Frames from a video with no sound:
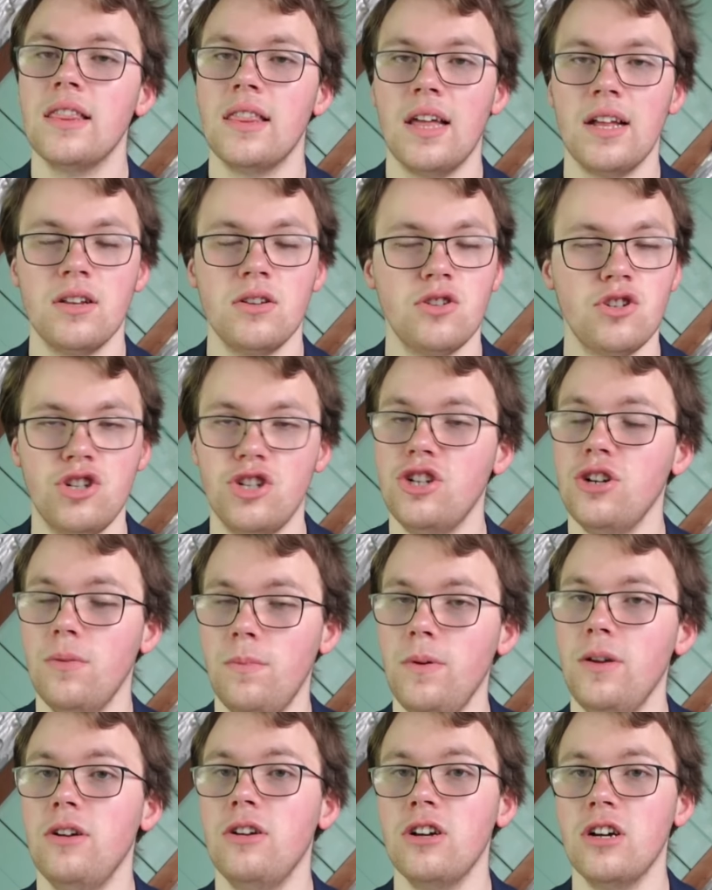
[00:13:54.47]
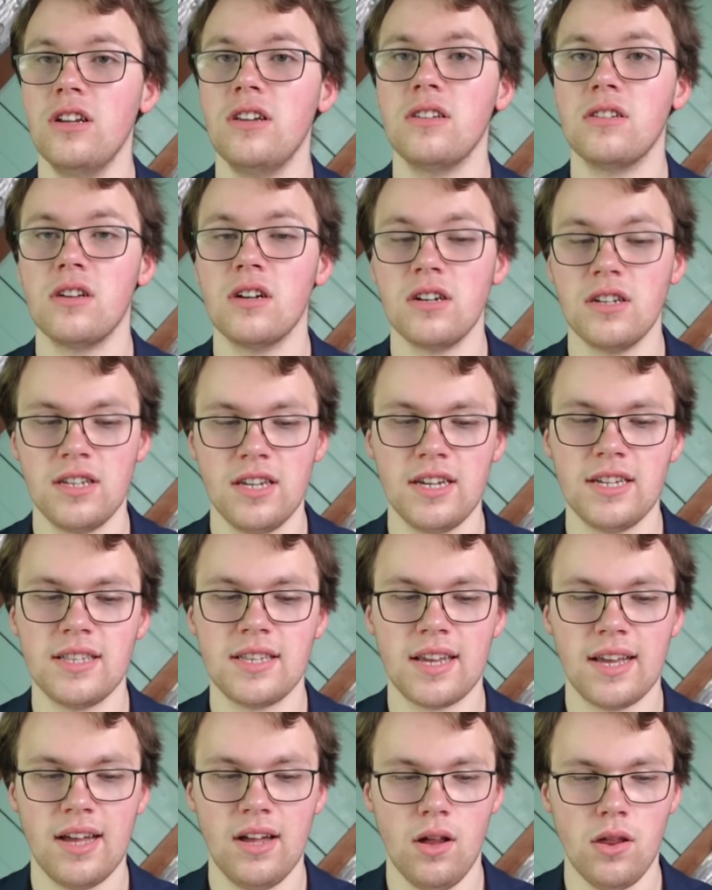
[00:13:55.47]
That should be good as long as he can
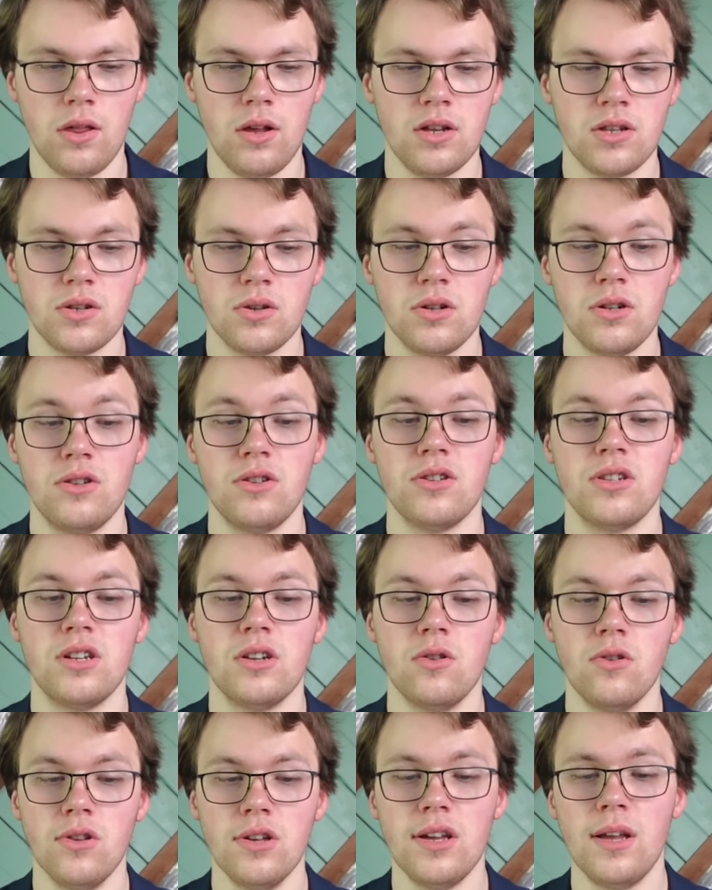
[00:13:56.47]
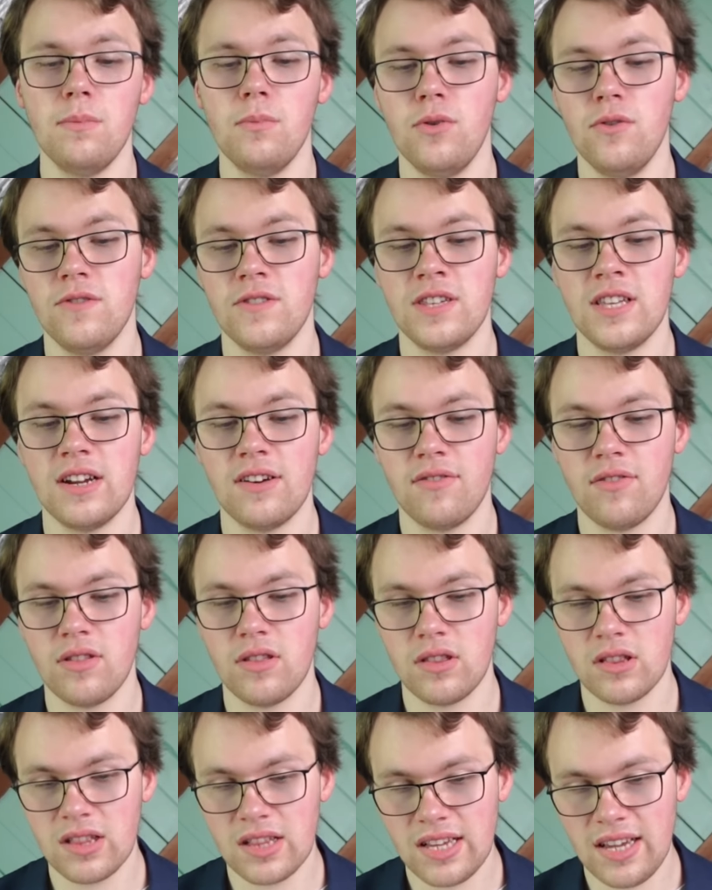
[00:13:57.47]
stay healthy. So interesting goalie moves there for
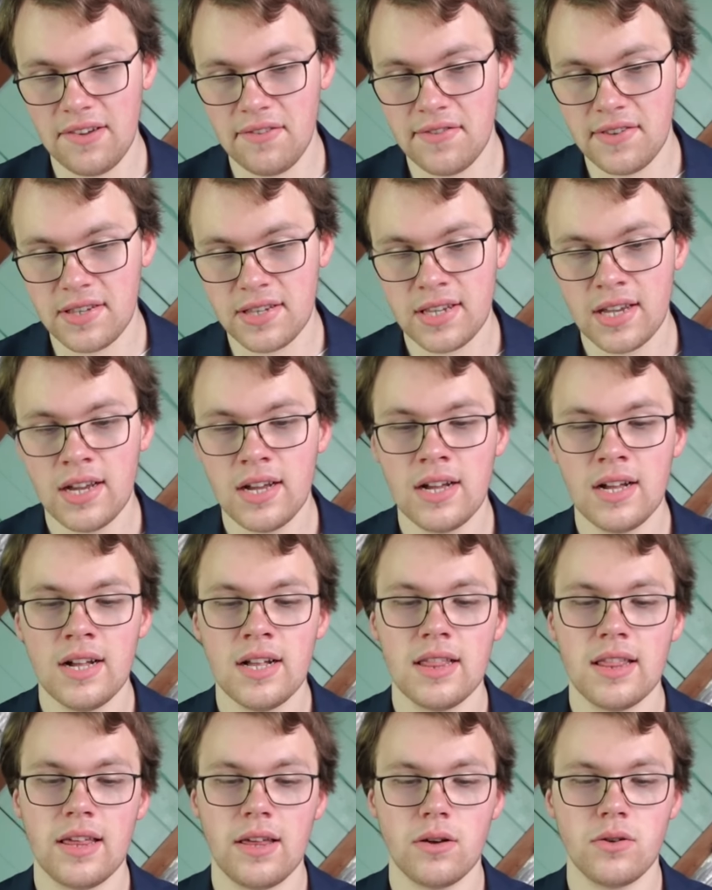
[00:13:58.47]
the Leafs. They